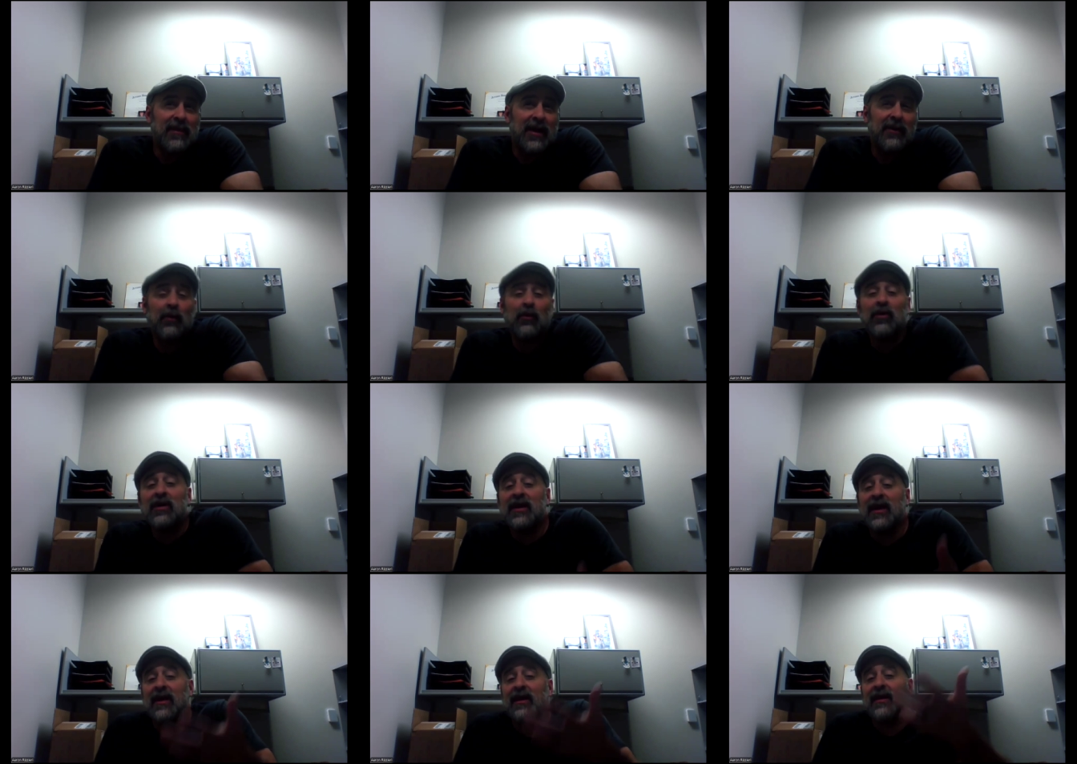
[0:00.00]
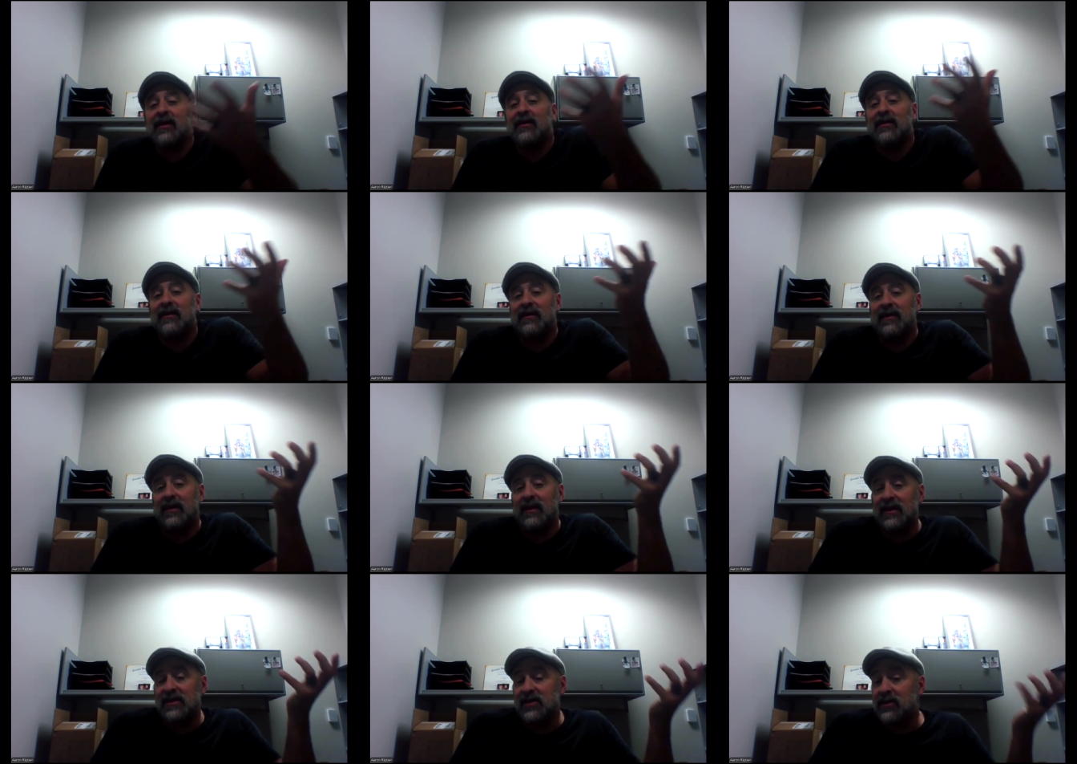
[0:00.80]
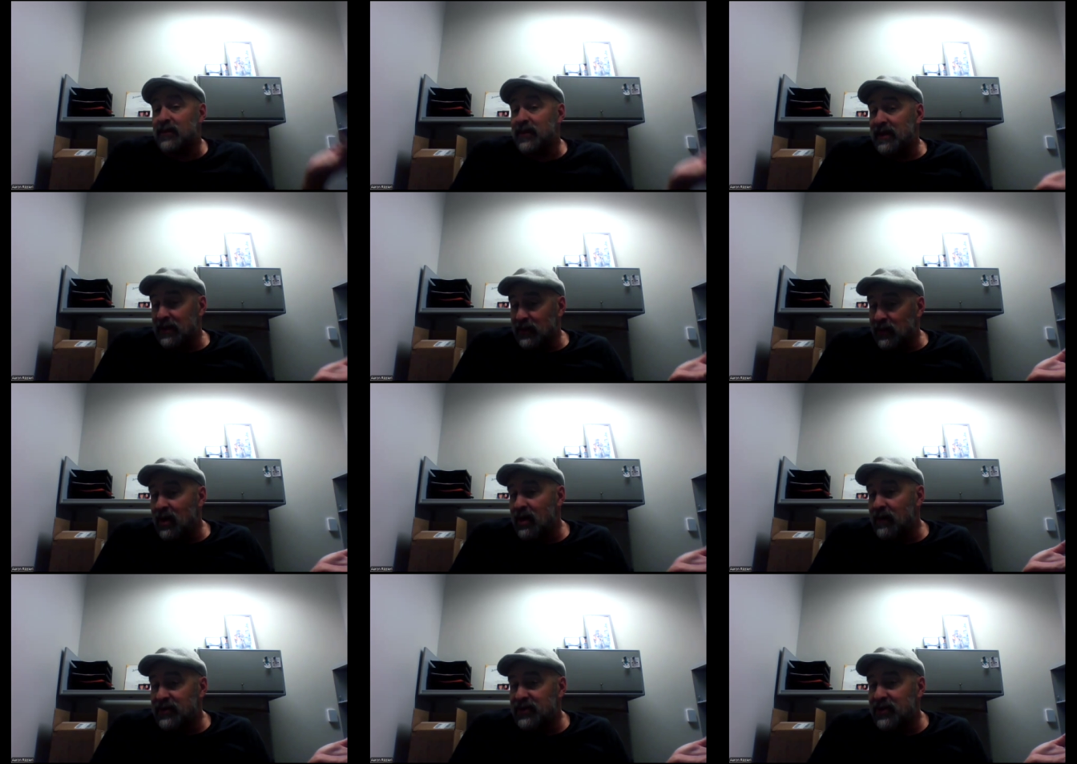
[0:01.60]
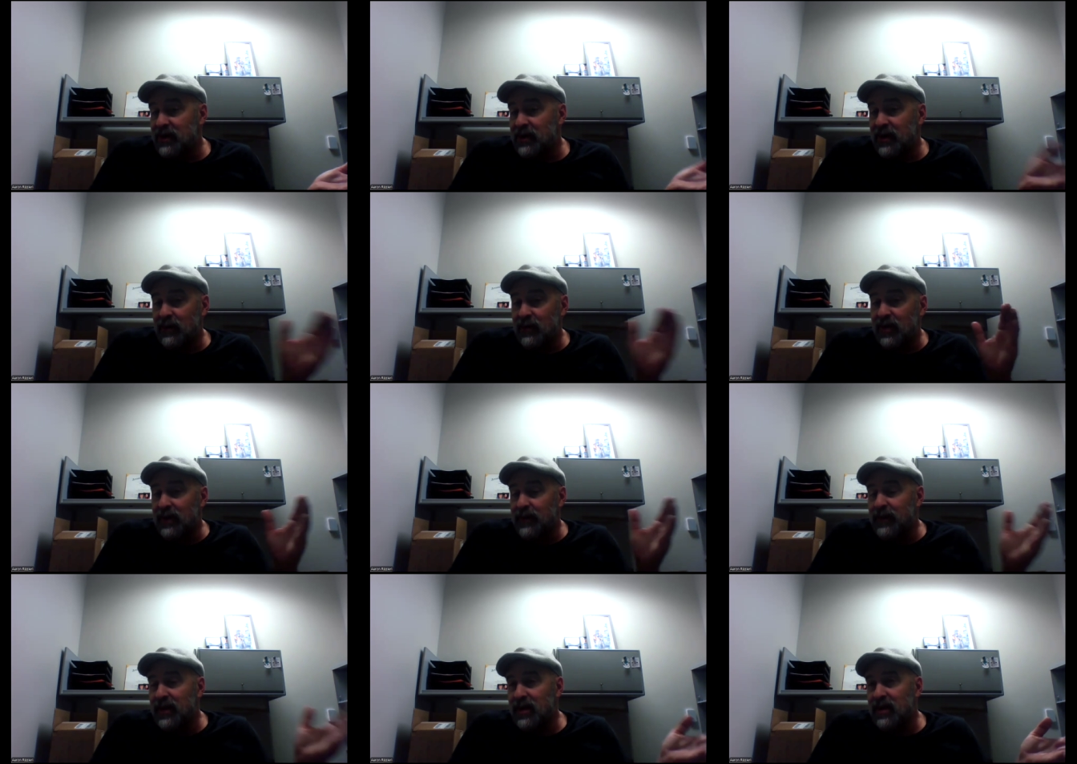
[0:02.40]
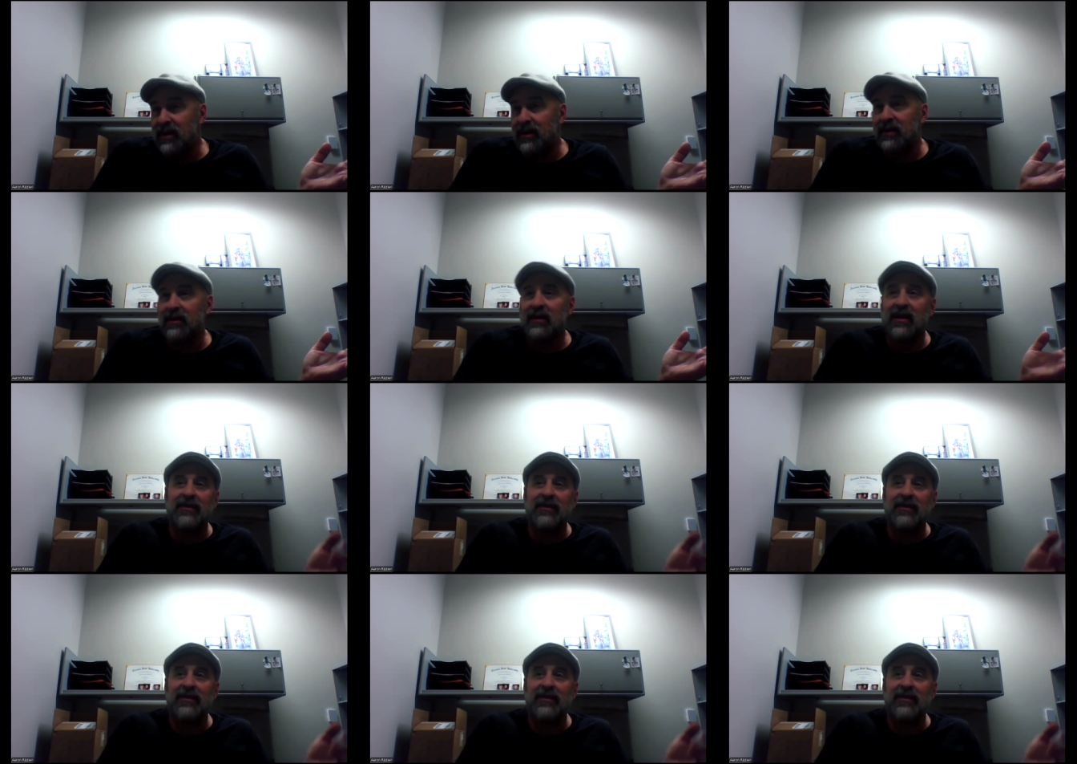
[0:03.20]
on the one hand, it is going to be a little arbitrary where you pick.